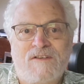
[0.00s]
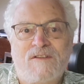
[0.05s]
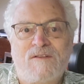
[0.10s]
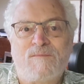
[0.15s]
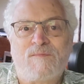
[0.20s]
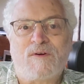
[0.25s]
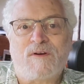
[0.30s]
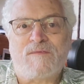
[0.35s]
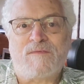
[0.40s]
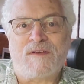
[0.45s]
the
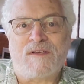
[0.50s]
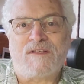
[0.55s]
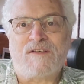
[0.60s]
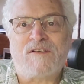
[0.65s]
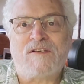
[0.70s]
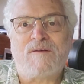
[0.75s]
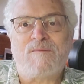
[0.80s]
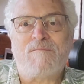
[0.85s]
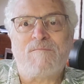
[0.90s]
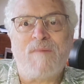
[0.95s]

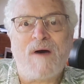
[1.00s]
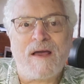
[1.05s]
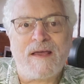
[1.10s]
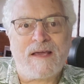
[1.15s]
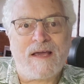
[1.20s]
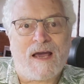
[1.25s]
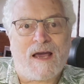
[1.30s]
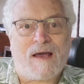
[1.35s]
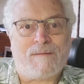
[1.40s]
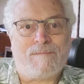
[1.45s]
prophet
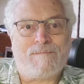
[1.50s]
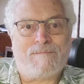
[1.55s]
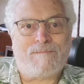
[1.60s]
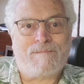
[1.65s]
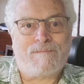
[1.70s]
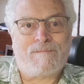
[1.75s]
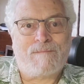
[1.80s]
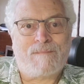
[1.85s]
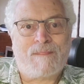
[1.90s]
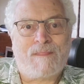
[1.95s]
Micah,
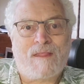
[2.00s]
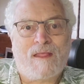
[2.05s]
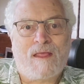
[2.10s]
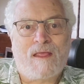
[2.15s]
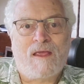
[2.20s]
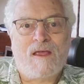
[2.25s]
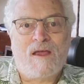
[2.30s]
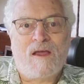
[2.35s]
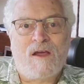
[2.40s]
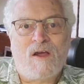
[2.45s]

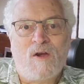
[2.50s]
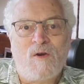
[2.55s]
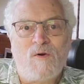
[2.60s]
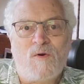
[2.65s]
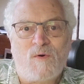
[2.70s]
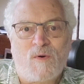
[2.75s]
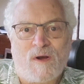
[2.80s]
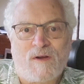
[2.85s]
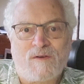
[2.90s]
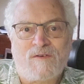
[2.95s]
who
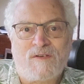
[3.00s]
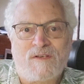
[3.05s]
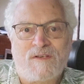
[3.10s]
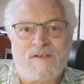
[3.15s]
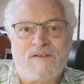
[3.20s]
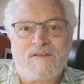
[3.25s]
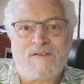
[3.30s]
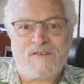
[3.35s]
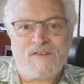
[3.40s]
quoted the